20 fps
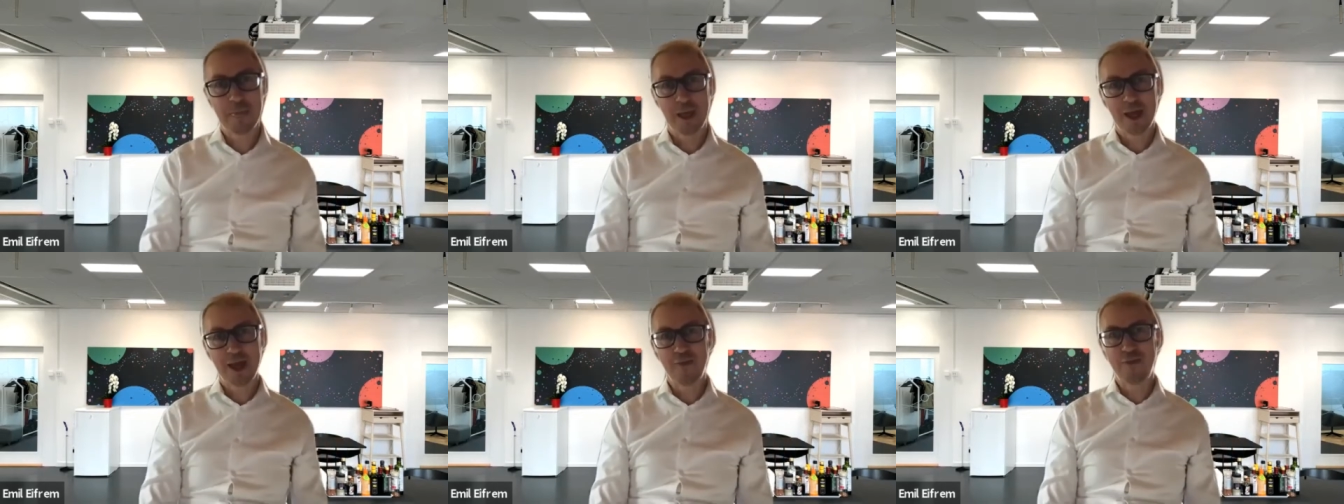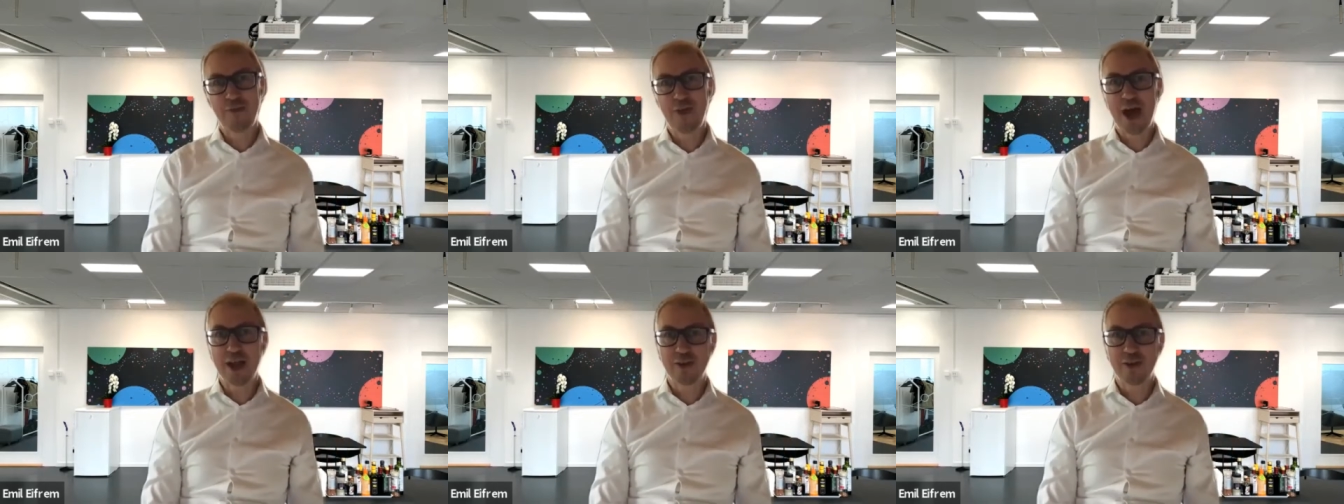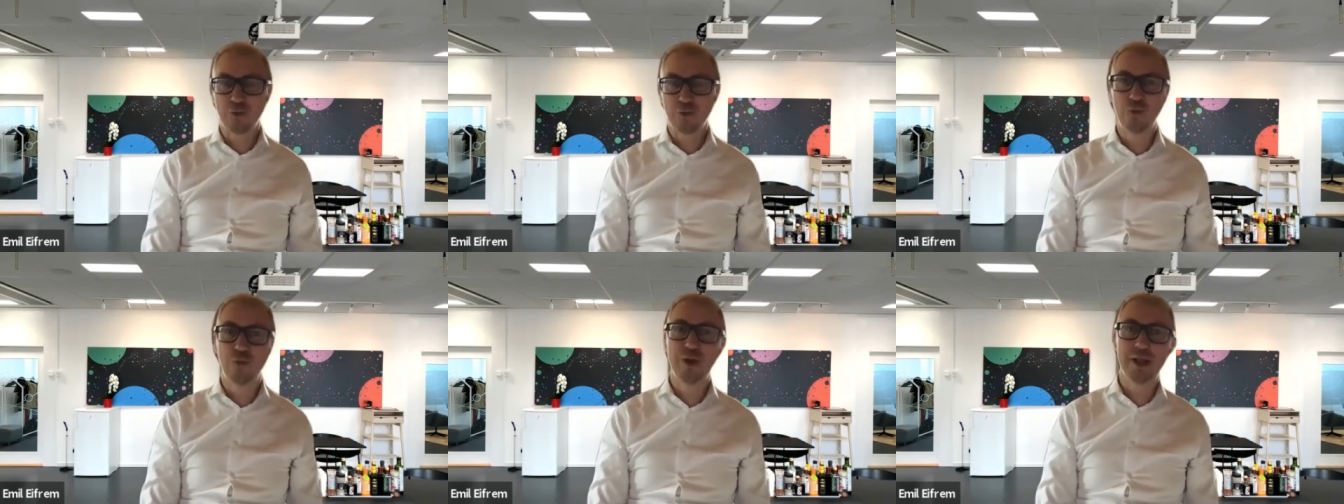and that's
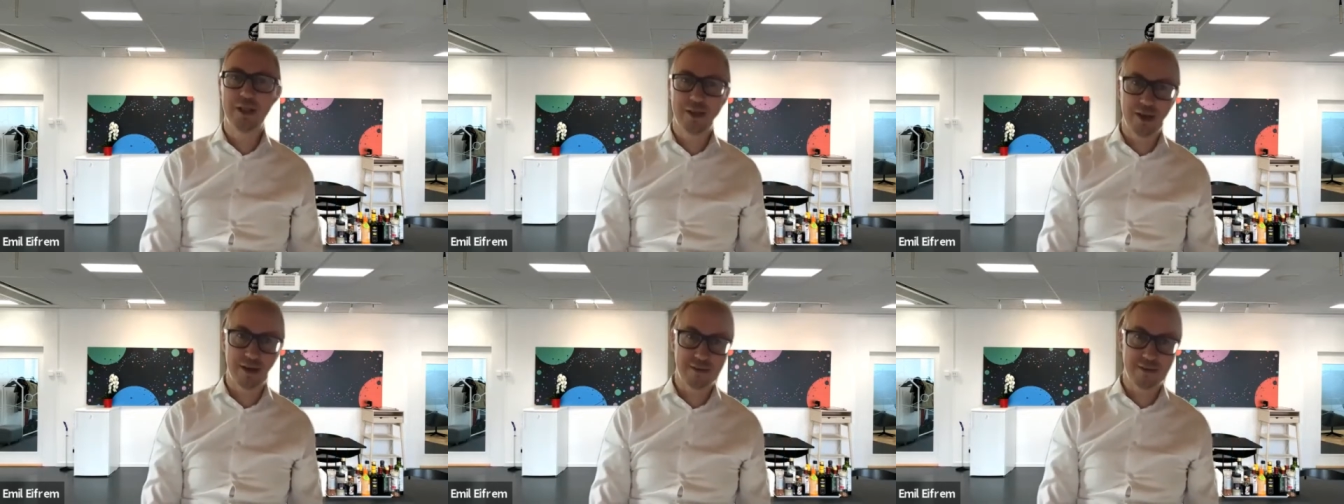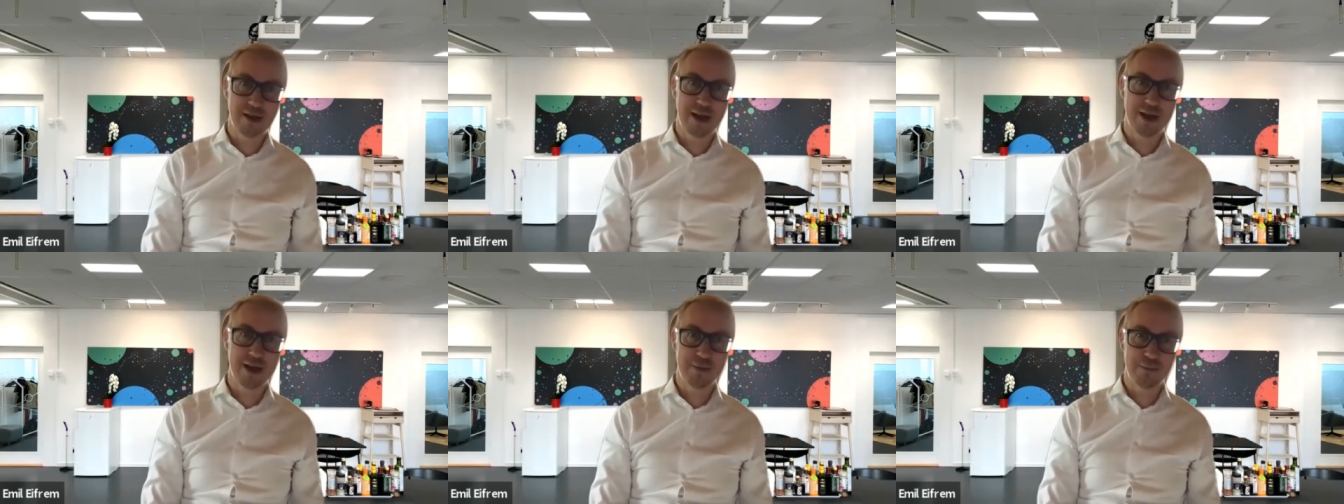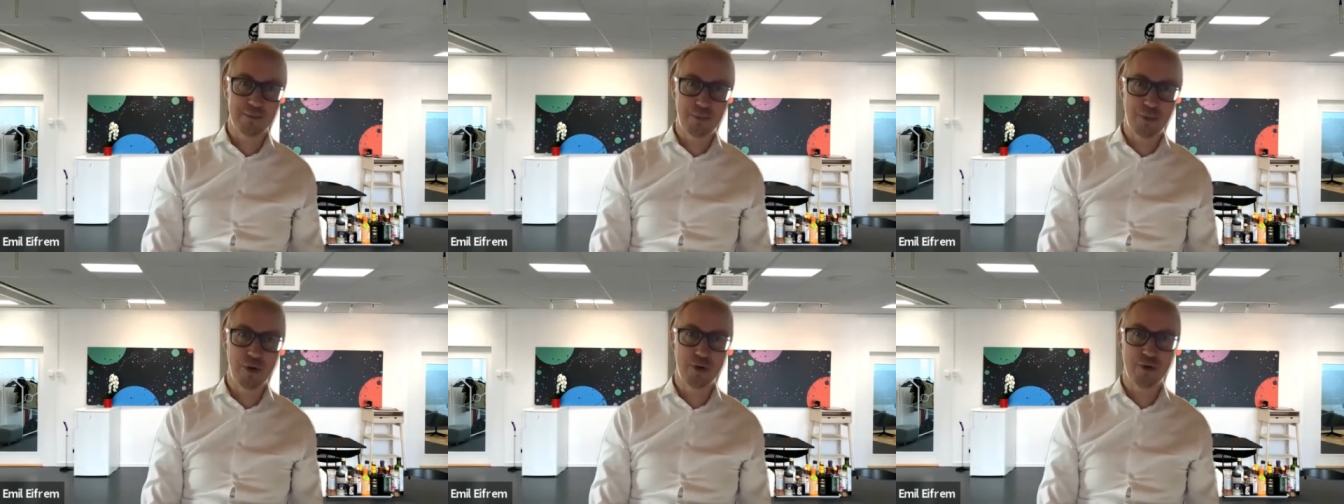a really
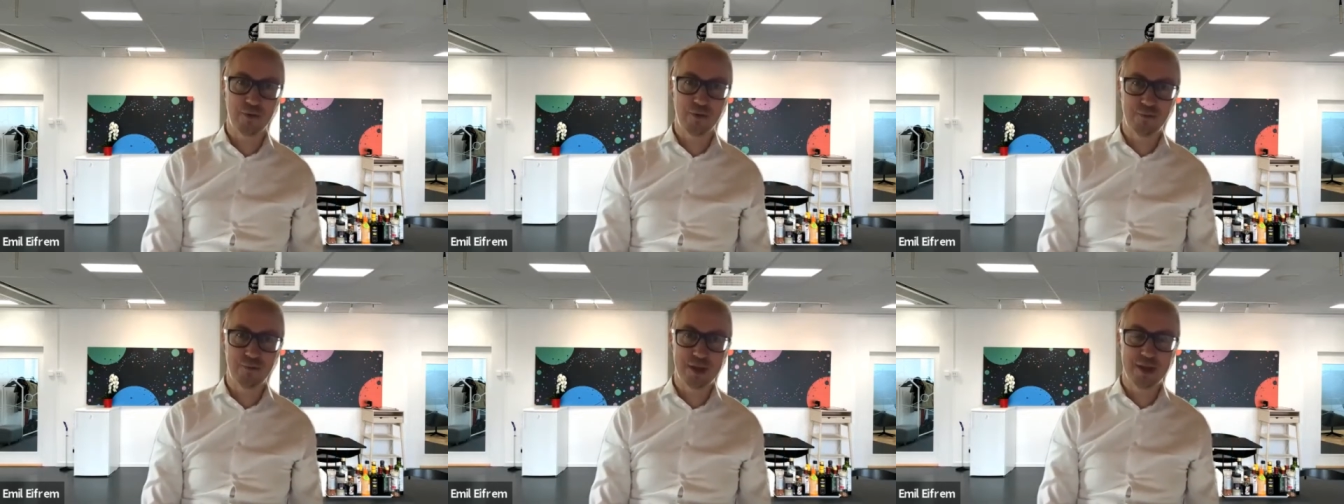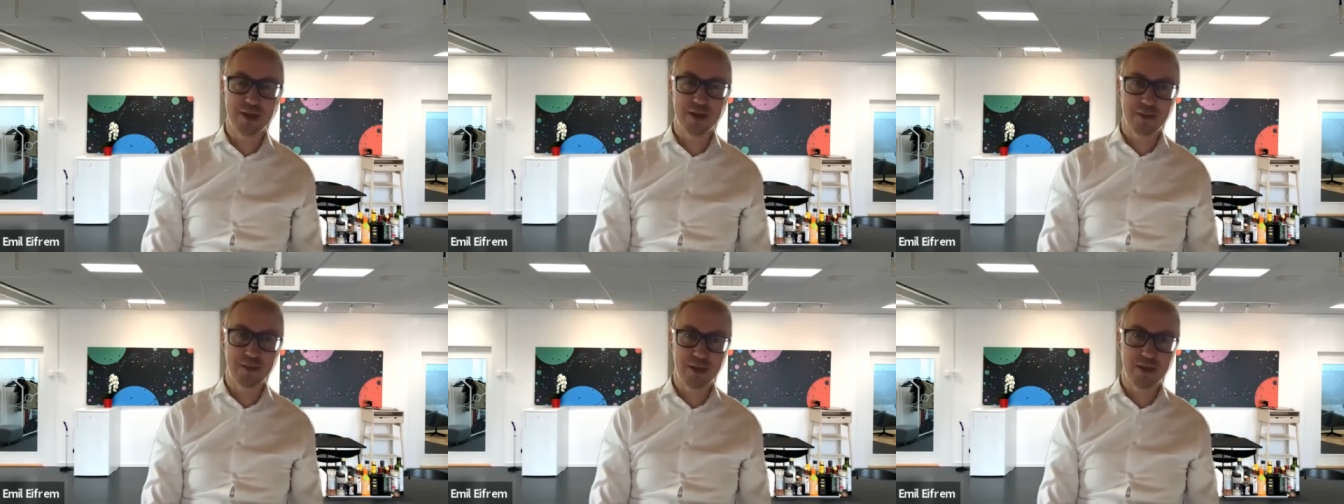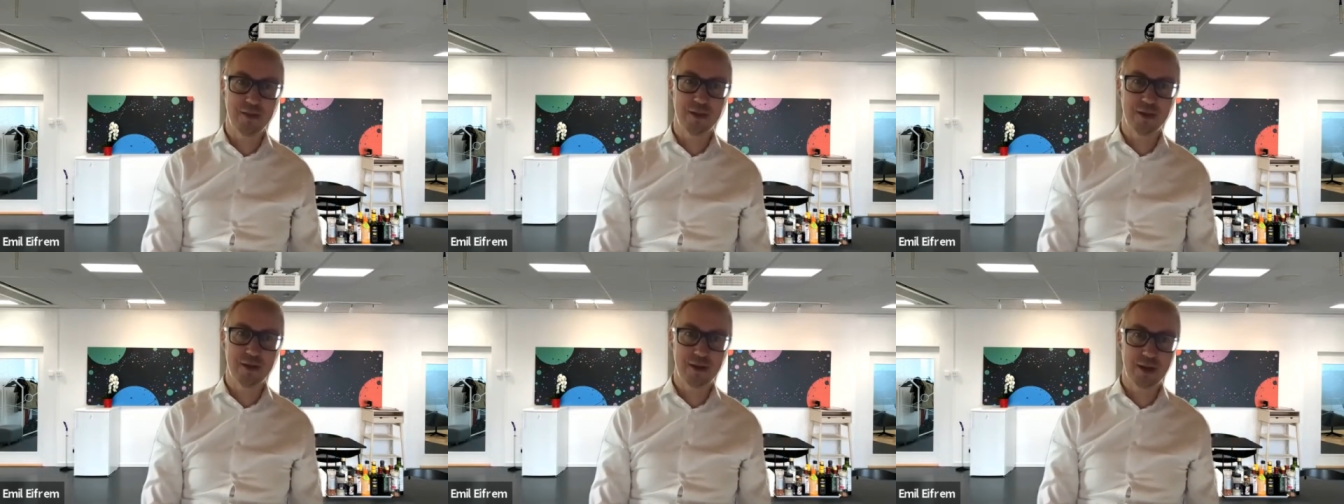exciting part of being
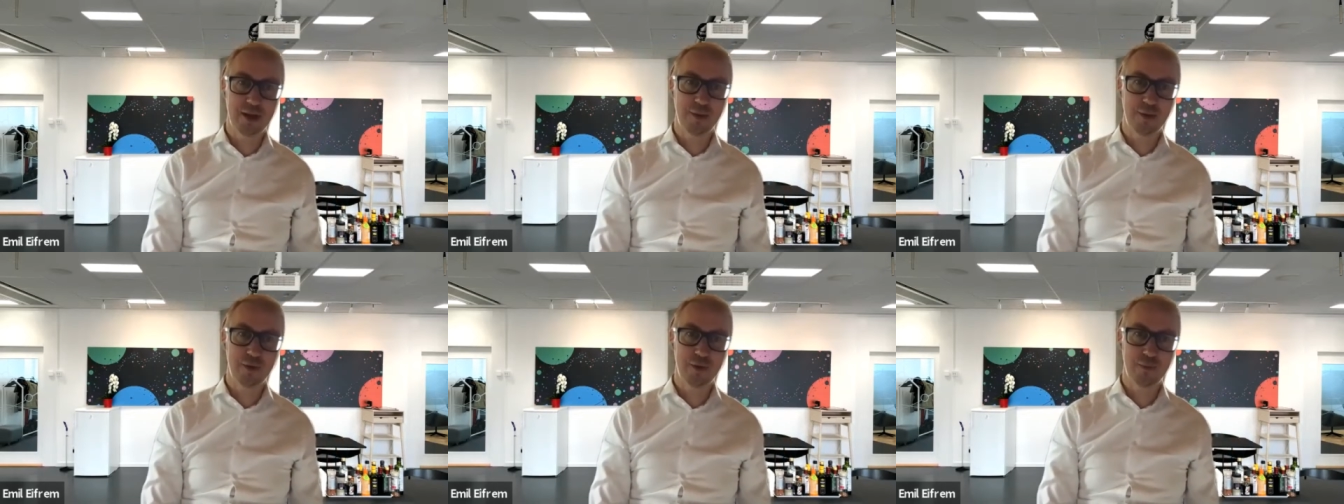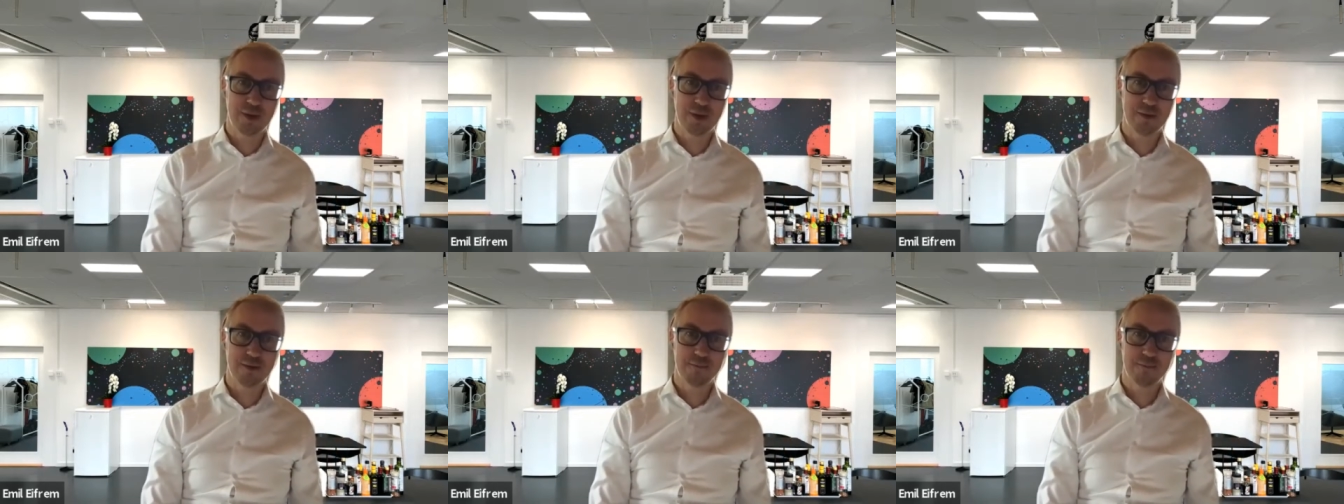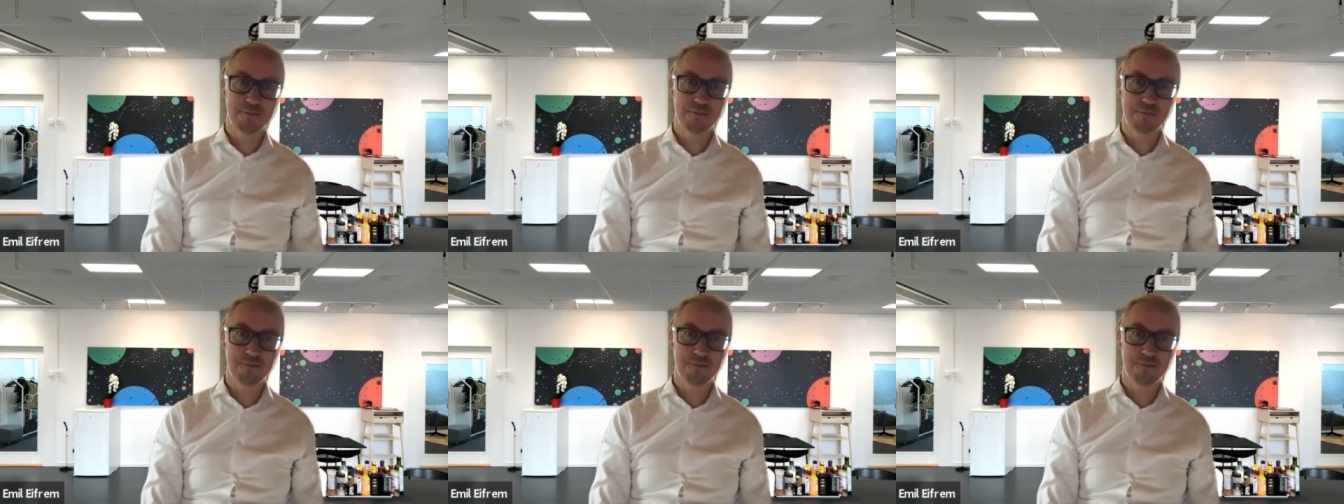in the database space.